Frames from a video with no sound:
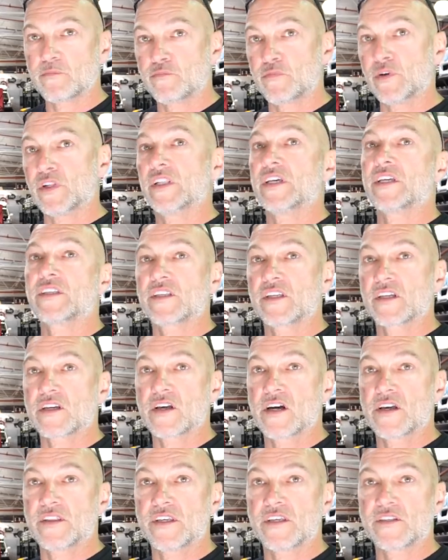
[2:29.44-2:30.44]
ballistic
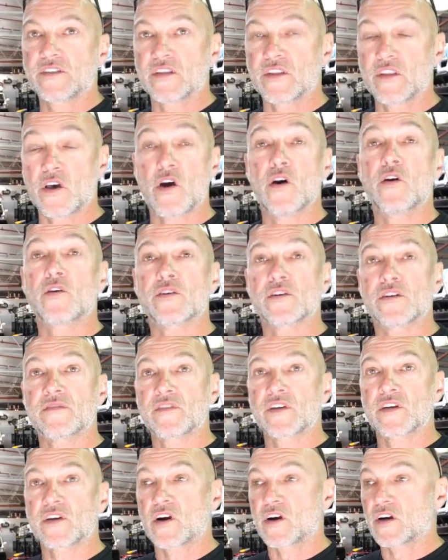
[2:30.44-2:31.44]
on this. And the owner
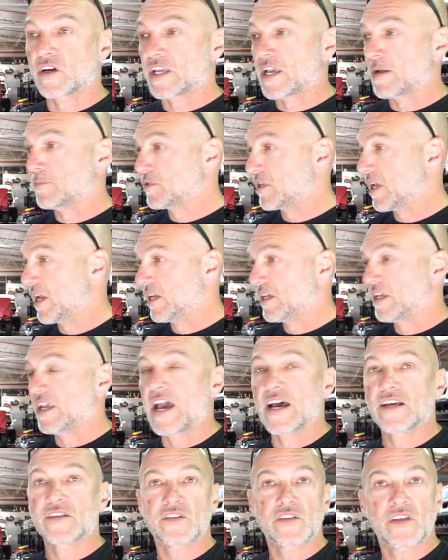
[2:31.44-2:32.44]
of the car kept saying
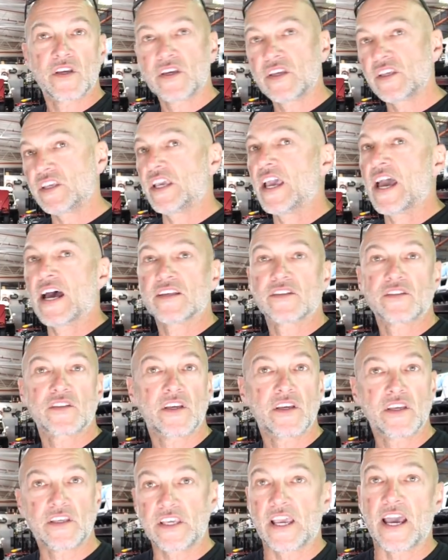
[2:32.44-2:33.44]
yes,
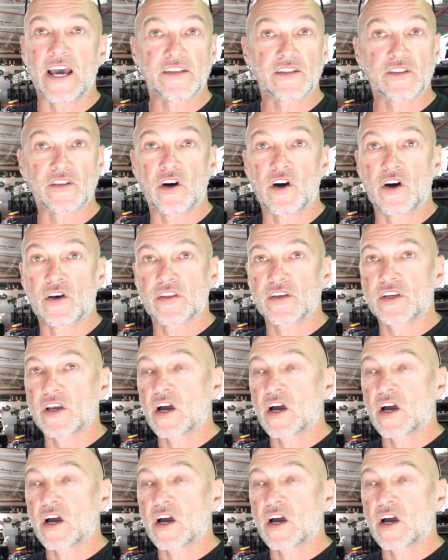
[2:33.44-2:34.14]
yes, yes to all the